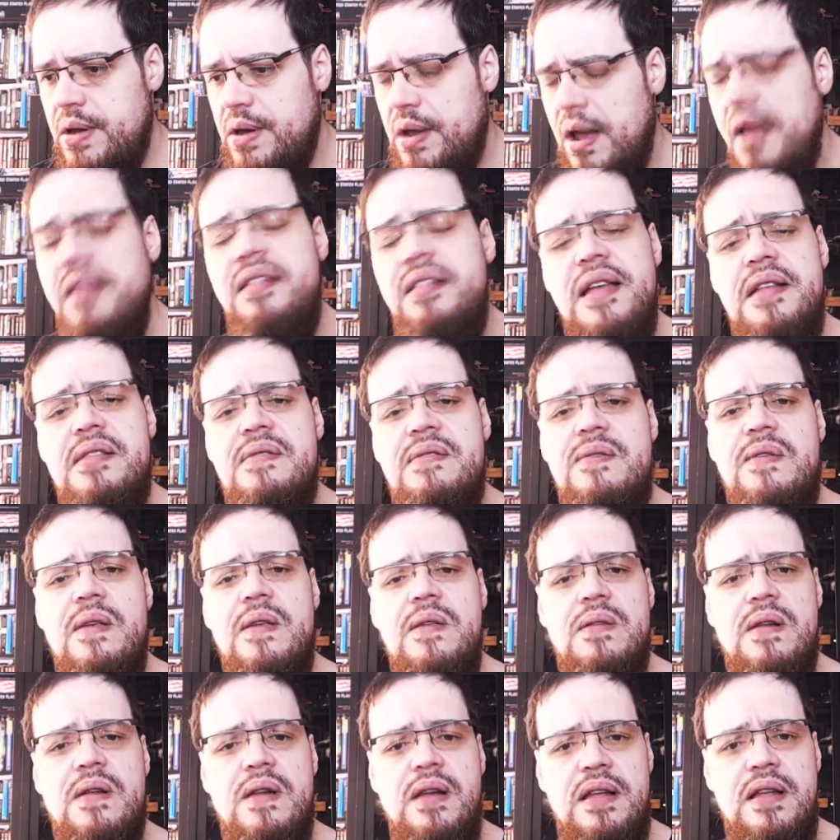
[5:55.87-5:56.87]
And then
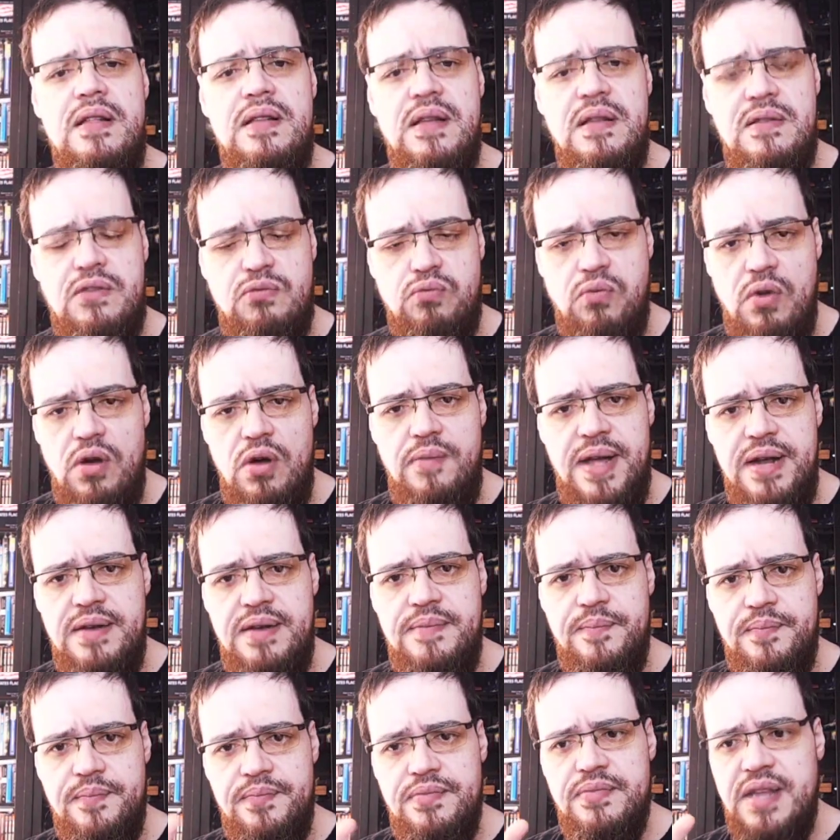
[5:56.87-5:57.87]
suddenly, this
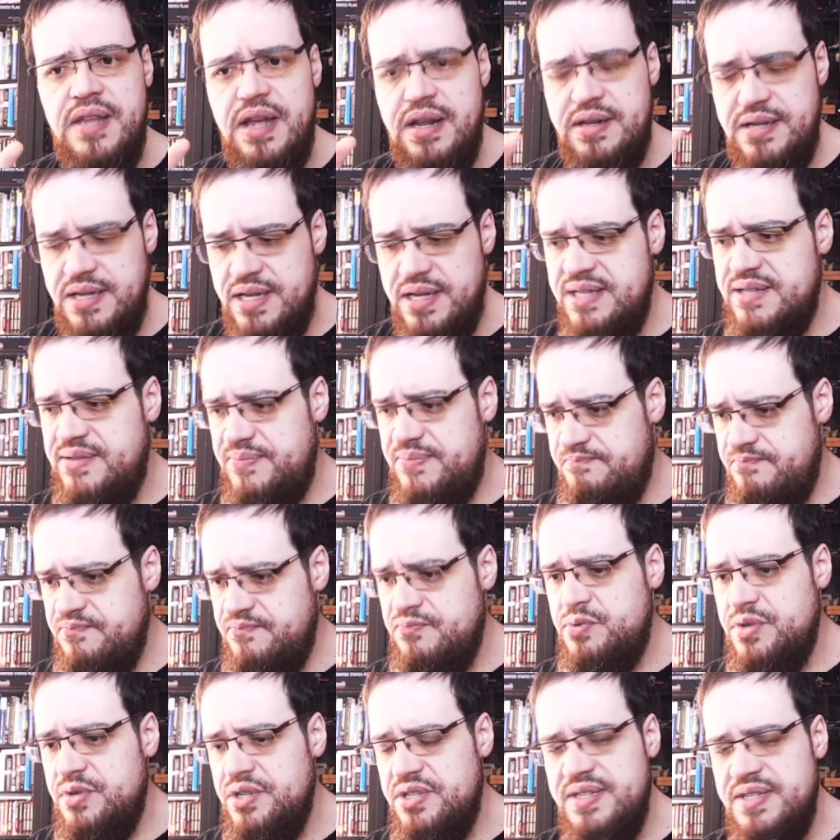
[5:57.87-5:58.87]
woman that is
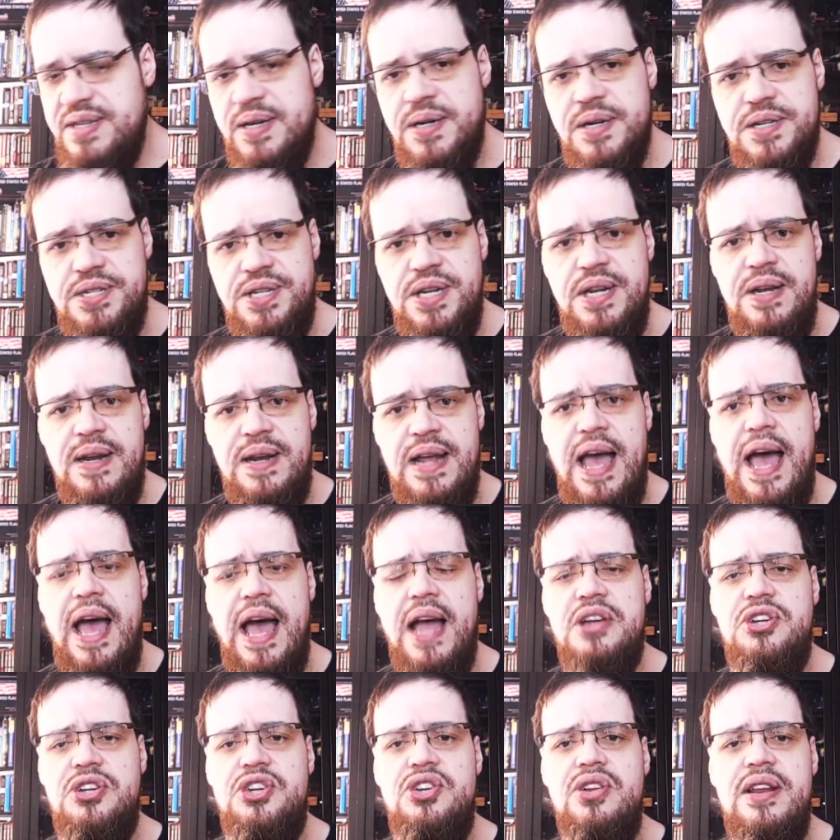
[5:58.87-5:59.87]
researching
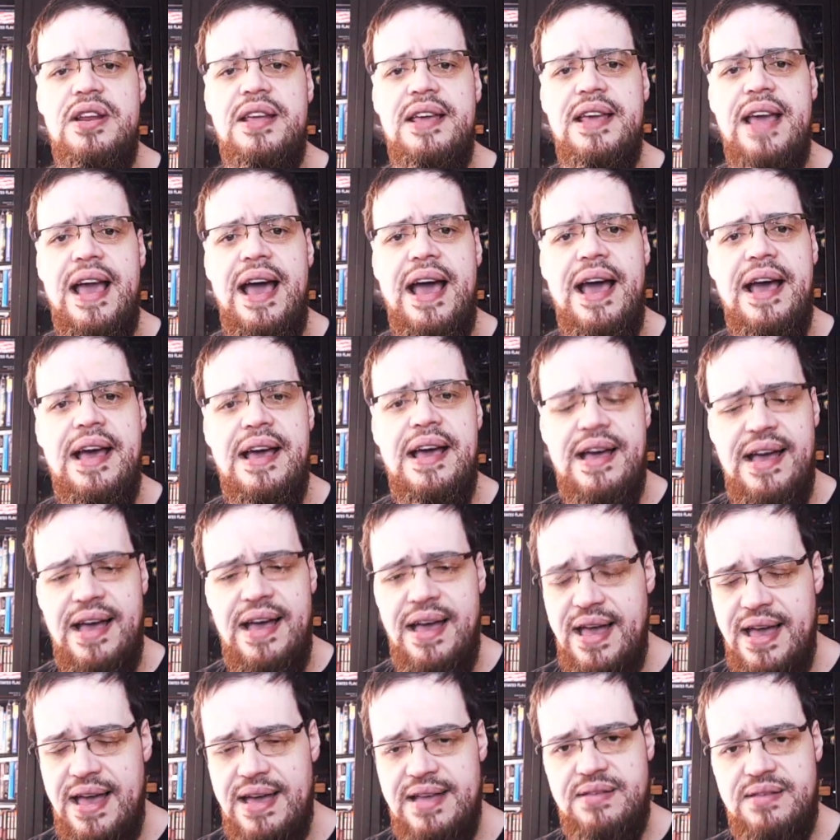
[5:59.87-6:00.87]
actually
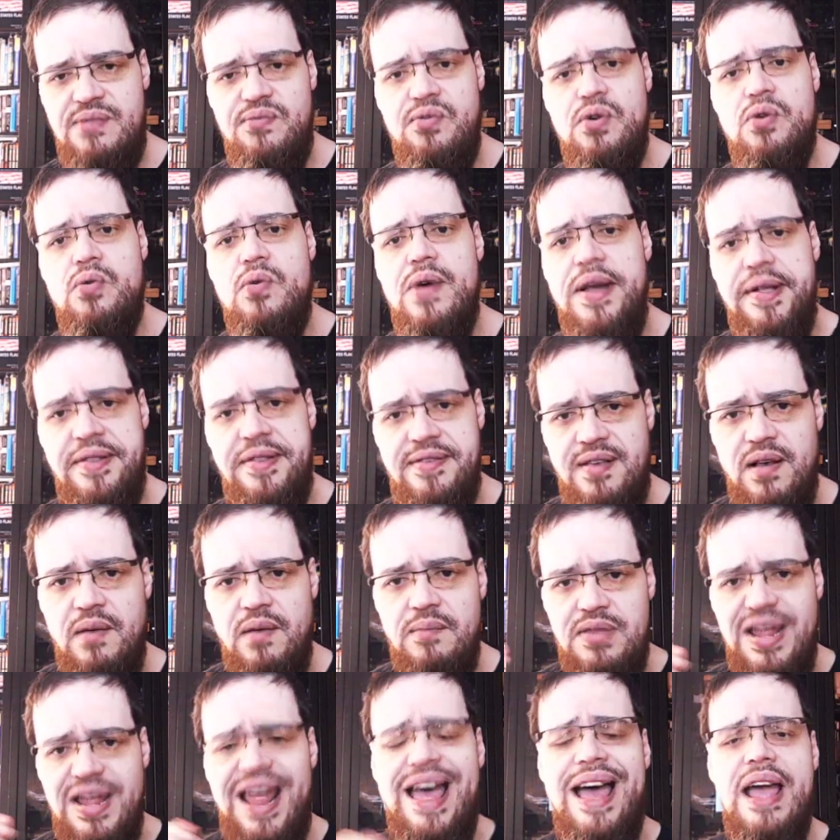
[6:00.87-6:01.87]
has, for quite
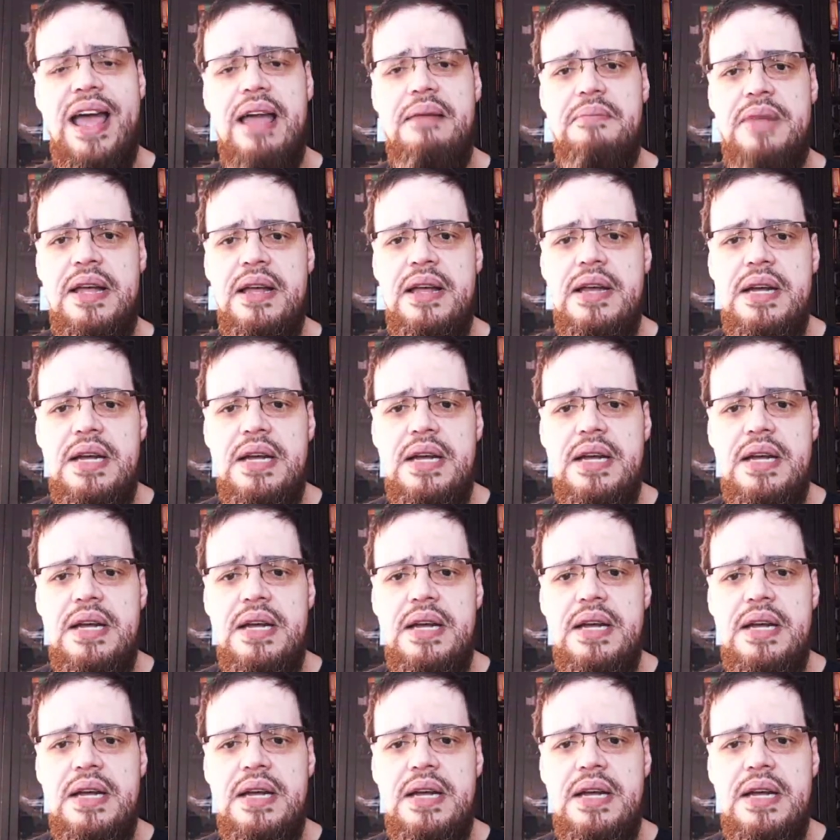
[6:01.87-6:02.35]
some time,